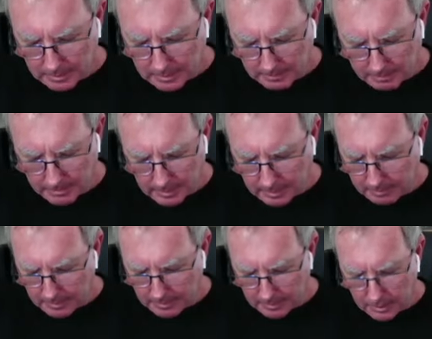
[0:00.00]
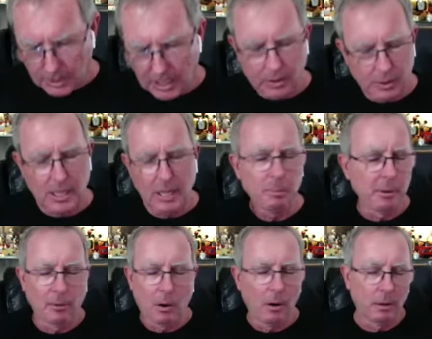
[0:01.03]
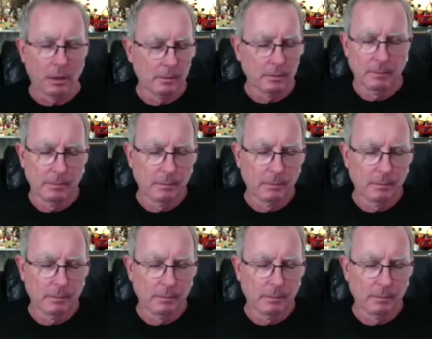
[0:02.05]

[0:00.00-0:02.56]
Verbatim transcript: Um, um Seth Seth MacFarlane.